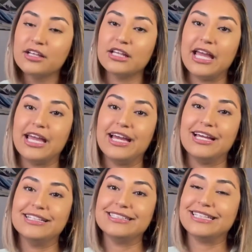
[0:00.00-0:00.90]

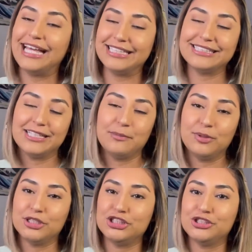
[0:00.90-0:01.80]
And that's gonna
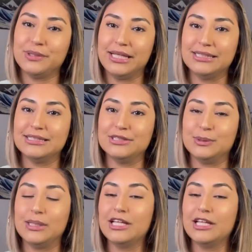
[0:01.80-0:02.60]
put you into